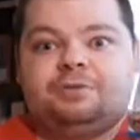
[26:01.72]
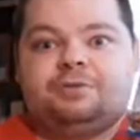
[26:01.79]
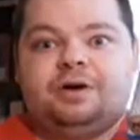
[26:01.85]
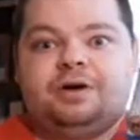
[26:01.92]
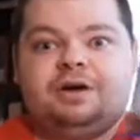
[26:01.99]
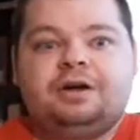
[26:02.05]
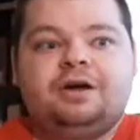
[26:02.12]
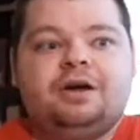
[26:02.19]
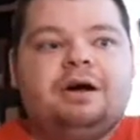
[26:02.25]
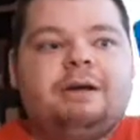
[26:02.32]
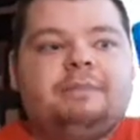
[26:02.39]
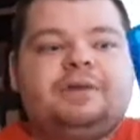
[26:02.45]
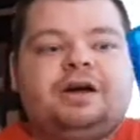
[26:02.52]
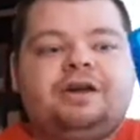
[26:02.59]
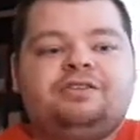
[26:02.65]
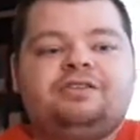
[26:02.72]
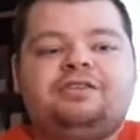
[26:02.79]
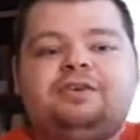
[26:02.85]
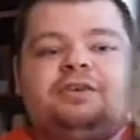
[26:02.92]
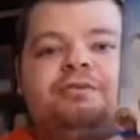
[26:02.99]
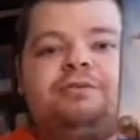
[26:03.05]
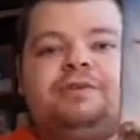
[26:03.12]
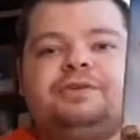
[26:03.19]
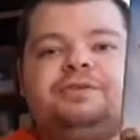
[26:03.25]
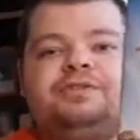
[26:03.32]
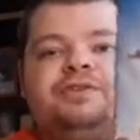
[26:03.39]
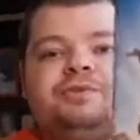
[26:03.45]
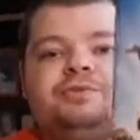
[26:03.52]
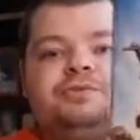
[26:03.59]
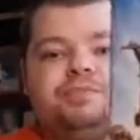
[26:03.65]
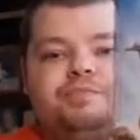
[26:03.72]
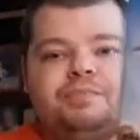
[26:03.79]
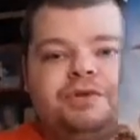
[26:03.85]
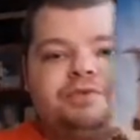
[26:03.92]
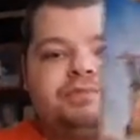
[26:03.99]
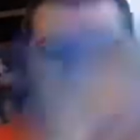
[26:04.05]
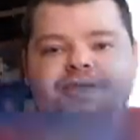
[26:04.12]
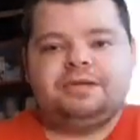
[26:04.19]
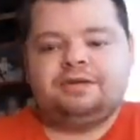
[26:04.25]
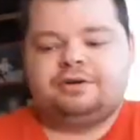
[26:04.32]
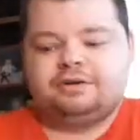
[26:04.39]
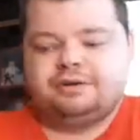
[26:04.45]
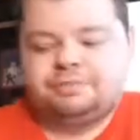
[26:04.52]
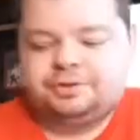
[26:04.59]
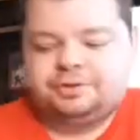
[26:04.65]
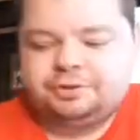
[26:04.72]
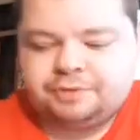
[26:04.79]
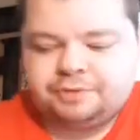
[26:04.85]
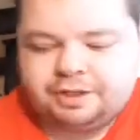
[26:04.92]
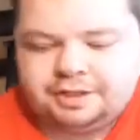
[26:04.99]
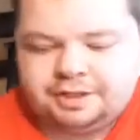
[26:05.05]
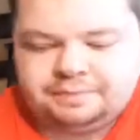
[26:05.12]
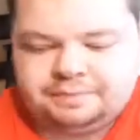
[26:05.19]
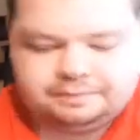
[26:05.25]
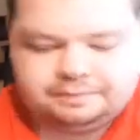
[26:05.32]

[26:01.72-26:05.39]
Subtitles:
one. That is the Flintstones movie here on Blu-ray.